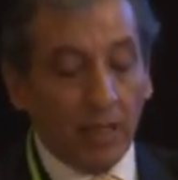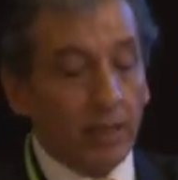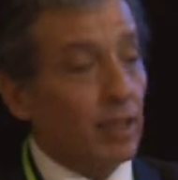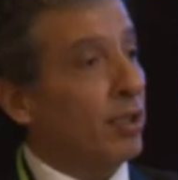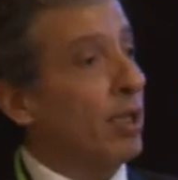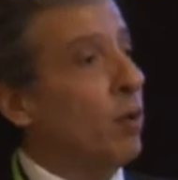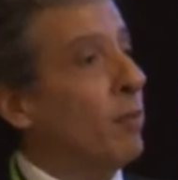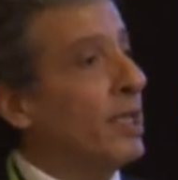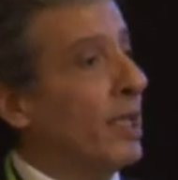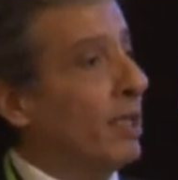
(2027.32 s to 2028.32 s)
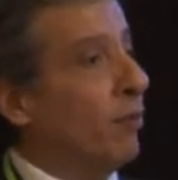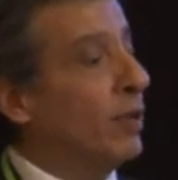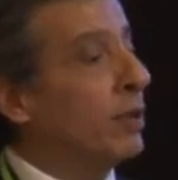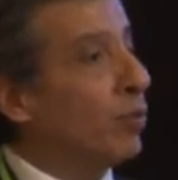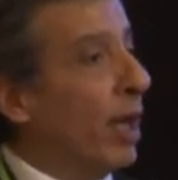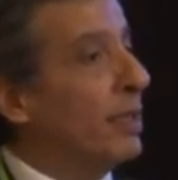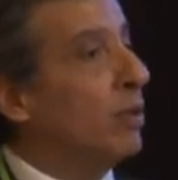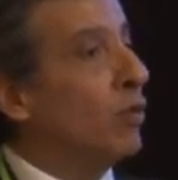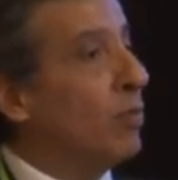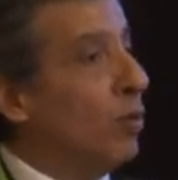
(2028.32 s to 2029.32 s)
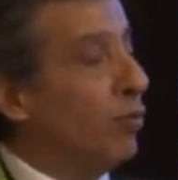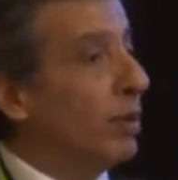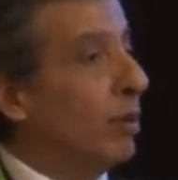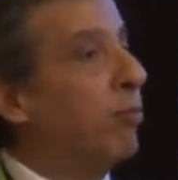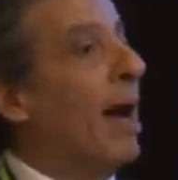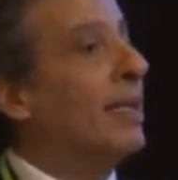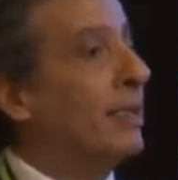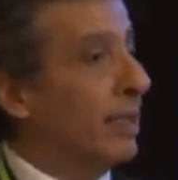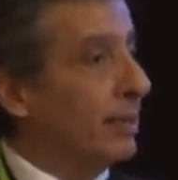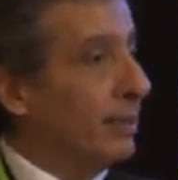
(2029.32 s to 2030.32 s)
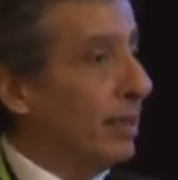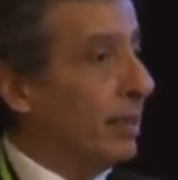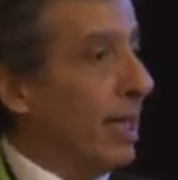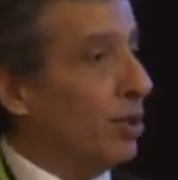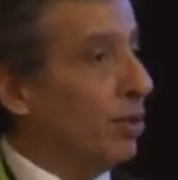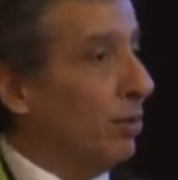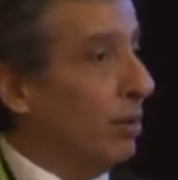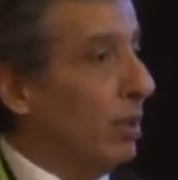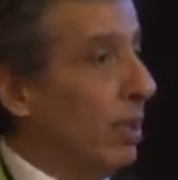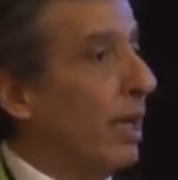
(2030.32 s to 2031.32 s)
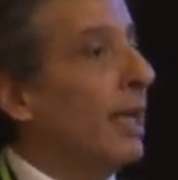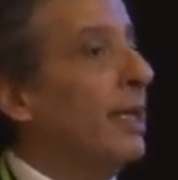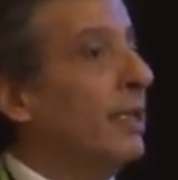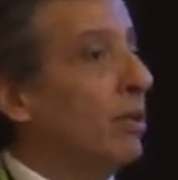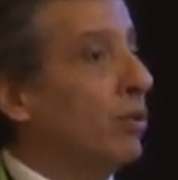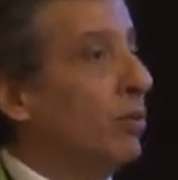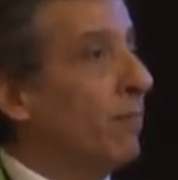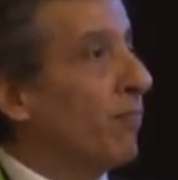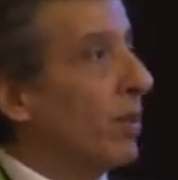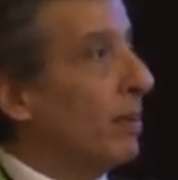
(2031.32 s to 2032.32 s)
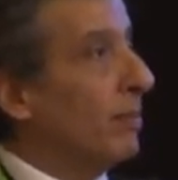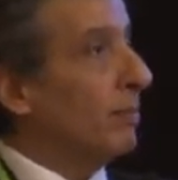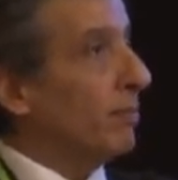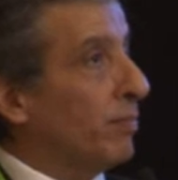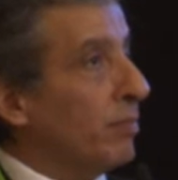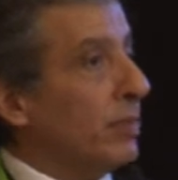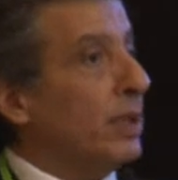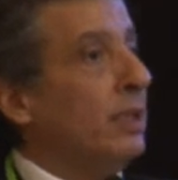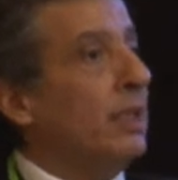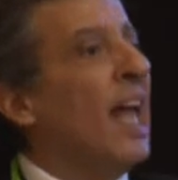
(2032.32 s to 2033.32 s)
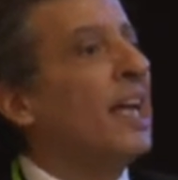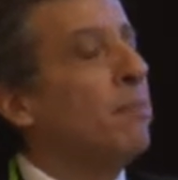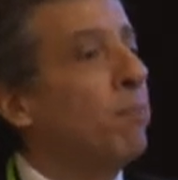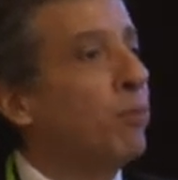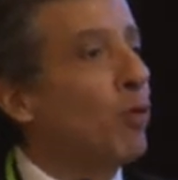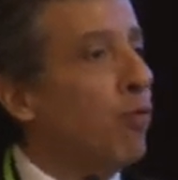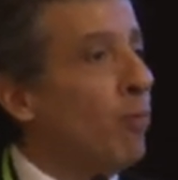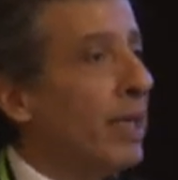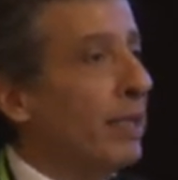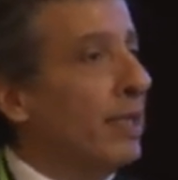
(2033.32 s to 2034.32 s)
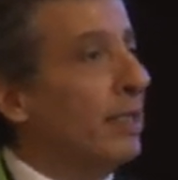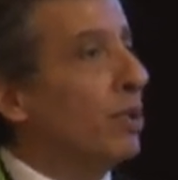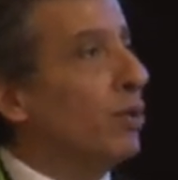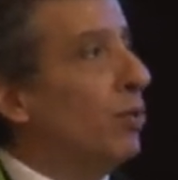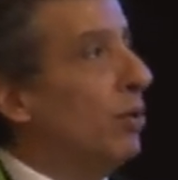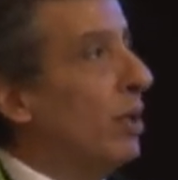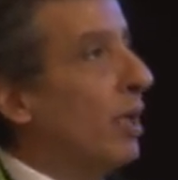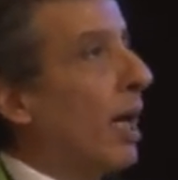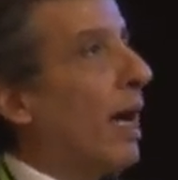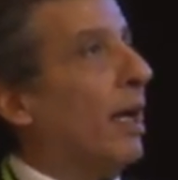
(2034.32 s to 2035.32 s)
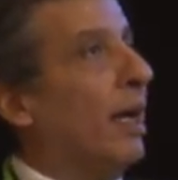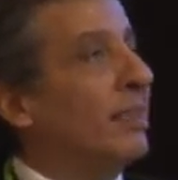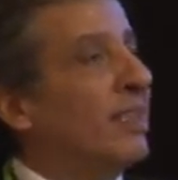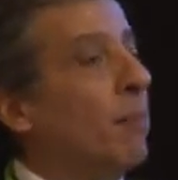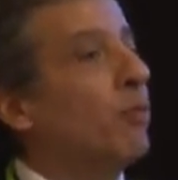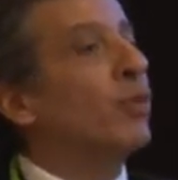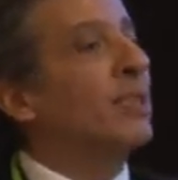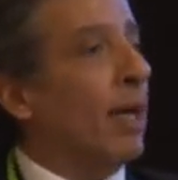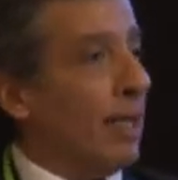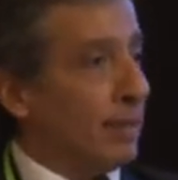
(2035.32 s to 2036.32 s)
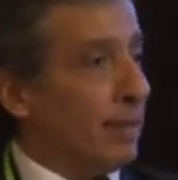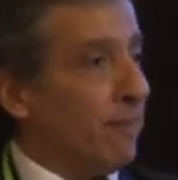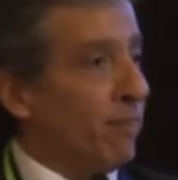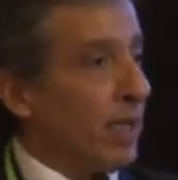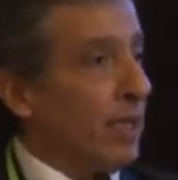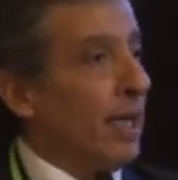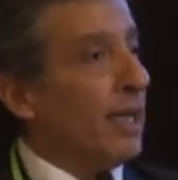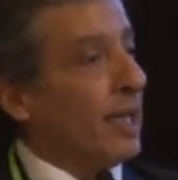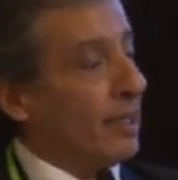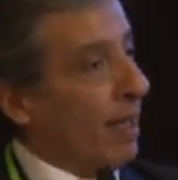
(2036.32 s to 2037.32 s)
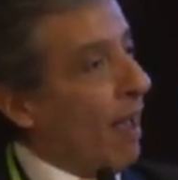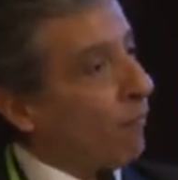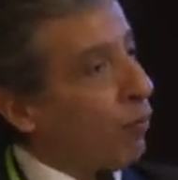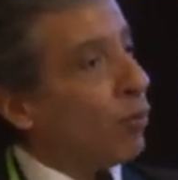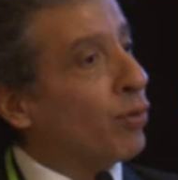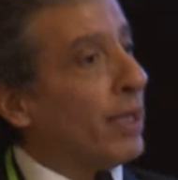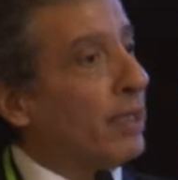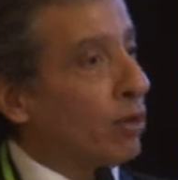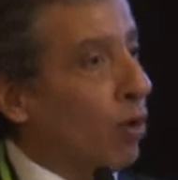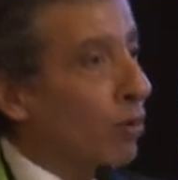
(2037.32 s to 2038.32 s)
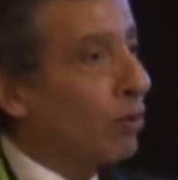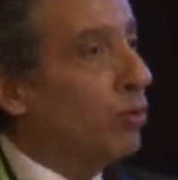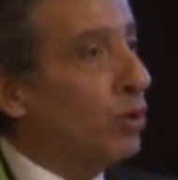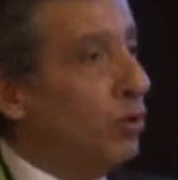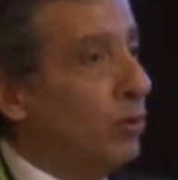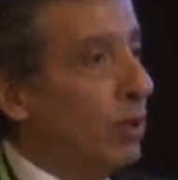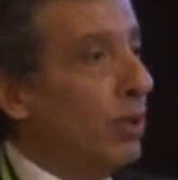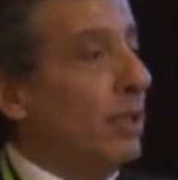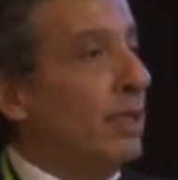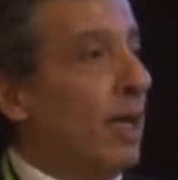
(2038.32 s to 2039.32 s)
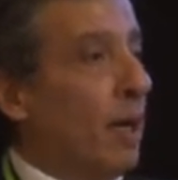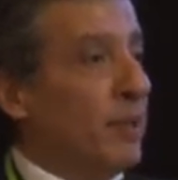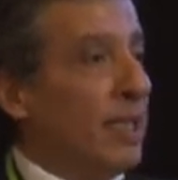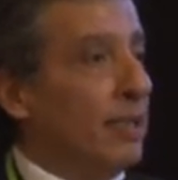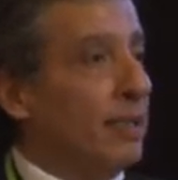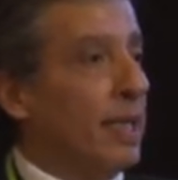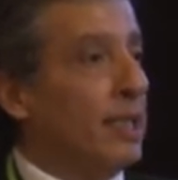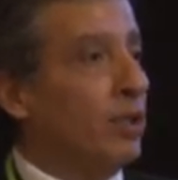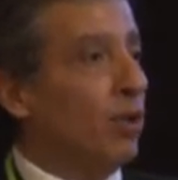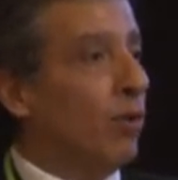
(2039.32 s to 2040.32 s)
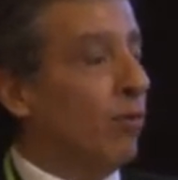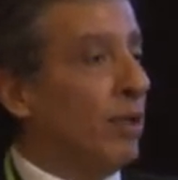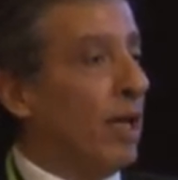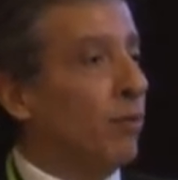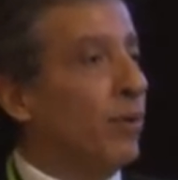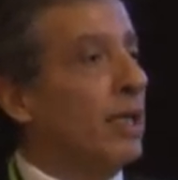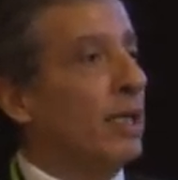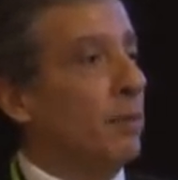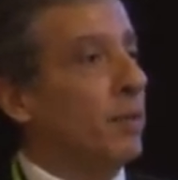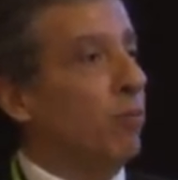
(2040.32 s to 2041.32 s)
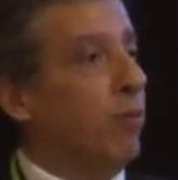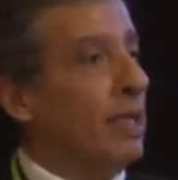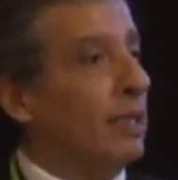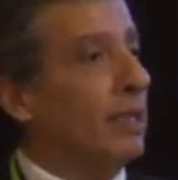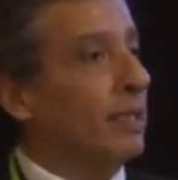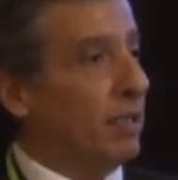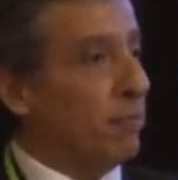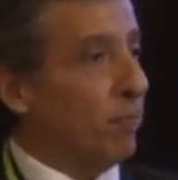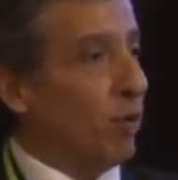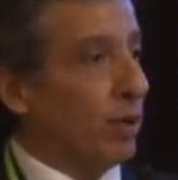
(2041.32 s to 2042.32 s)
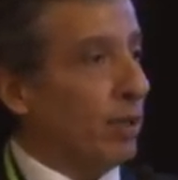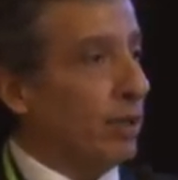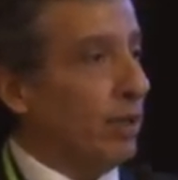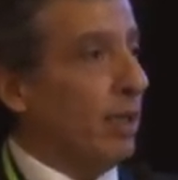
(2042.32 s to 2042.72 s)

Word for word: The third objective is trying to move the finance discussion into an improvement, into some results. And as I've already told to you, the capitalization of the Green Climate Fund, it is important.